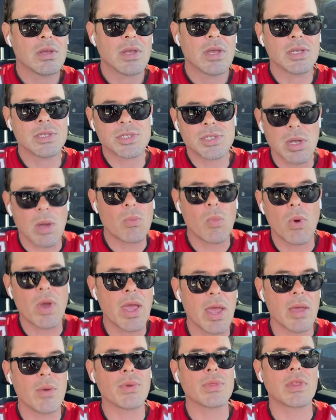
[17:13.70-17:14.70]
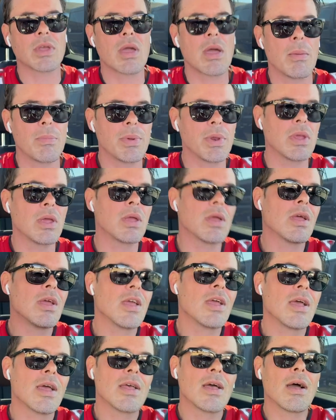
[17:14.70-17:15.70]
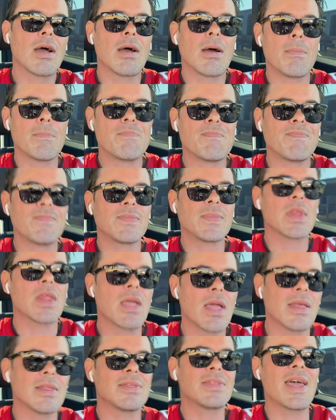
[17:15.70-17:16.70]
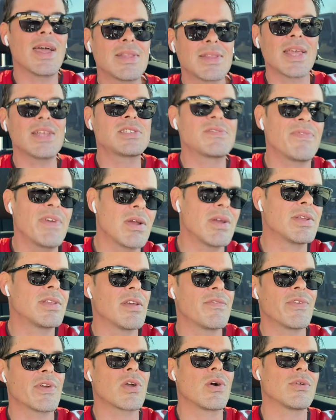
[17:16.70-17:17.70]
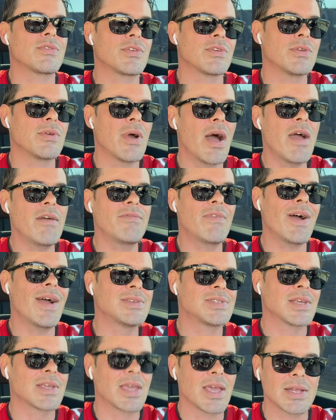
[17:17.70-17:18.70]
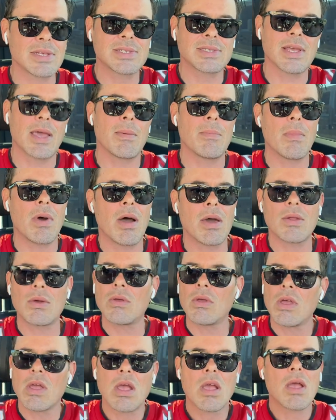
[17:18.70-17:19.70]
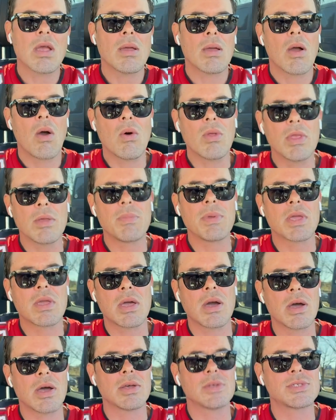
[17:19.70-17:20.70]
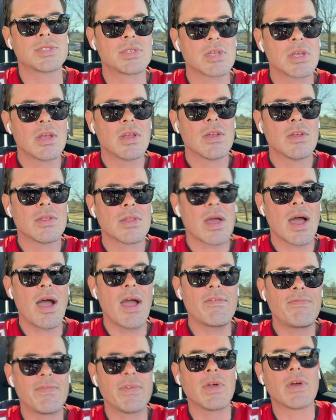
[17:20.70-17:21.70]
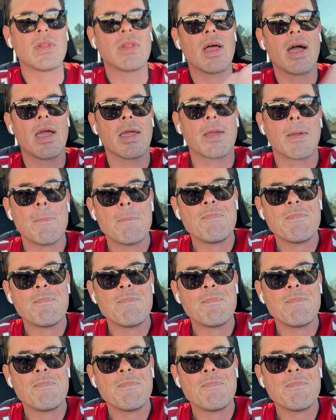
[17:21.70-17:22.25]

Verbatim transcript: in some way with the company. Um, that, that's very difficult to do. I advise against that model only because I feel like